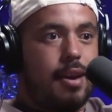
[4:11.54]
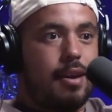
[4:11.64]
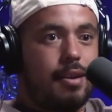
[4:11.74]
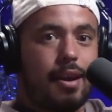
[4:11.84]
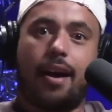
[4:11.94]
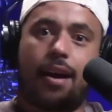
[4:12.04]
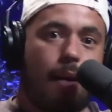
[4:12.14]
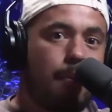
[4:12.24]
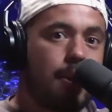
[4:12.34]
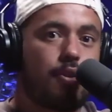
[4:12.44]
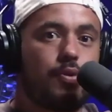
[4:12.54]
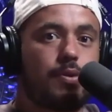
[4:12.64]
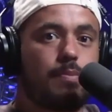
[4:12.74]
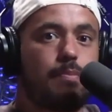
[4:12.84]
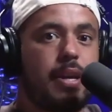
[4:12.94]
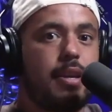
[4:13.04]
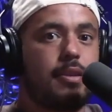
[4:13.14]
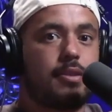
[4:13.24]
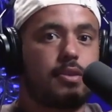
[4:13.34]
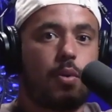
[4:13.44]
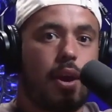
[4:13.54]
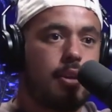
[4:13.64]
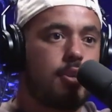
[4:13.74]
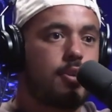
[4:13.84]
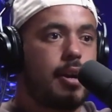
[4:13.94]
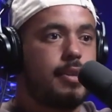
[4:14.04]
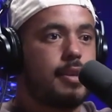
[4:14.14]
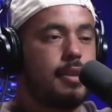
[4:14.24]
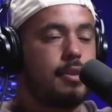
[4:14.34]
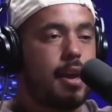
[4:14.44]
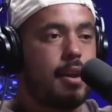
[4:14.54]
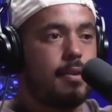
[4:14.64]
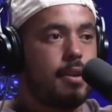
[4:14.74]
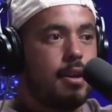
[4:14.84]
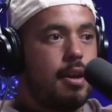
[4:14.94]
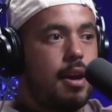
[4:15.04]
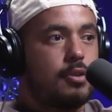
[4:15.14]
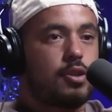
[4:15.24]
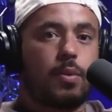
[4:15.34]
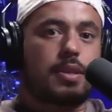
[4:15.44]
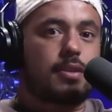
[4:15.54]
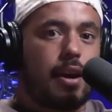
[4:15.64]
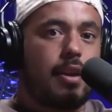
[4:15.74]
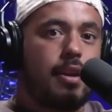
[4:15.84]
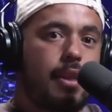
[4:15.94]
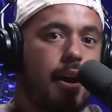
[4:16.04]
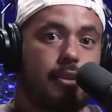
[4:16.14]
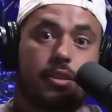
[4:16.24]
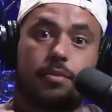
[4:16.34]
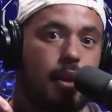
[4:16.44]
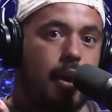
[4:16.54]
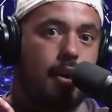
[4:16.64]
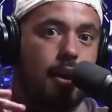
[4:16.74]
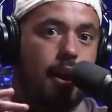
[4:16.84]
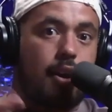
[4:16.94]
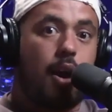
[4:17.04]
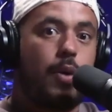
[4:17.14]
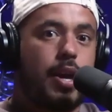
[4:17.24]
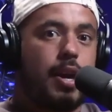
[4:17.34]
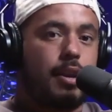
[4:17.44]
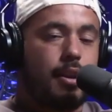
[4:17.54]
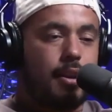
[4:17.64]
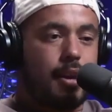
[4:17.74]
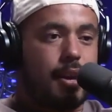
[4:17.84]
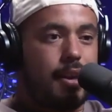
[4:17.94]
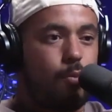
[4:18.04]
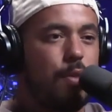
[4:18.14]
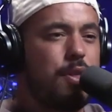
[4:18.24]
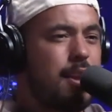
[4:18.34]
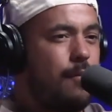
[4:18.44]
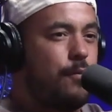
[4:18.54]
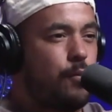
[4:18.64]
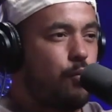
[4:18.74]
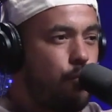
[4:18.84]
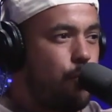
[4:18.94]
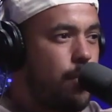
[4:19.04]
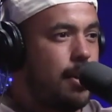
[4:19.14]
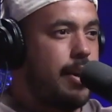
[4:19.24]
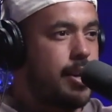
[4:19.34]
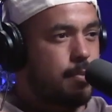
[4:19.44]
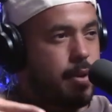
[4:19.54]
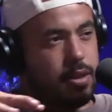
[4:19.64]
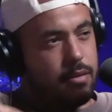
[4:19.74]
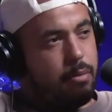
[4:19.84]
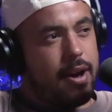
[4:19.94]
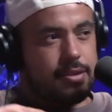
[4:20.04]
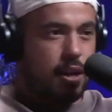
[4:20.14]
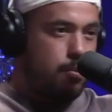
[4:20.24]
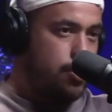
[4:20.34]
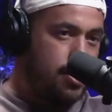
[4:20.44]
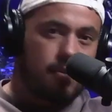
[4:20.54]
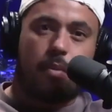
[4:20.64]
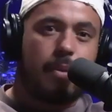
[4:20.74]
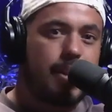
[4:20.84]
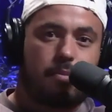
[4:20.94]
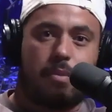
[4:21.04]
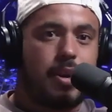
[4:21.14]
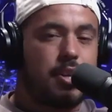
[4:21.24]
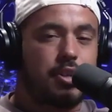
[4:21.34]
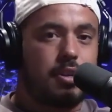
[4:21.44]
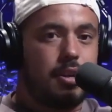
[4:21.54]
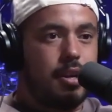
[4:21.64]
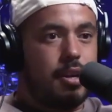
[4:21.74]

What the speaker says: And like, I come out of those meetings so energized and so excited that I go again. Like, one thing I've realized about the past couple of years, I'm not made to be a manager.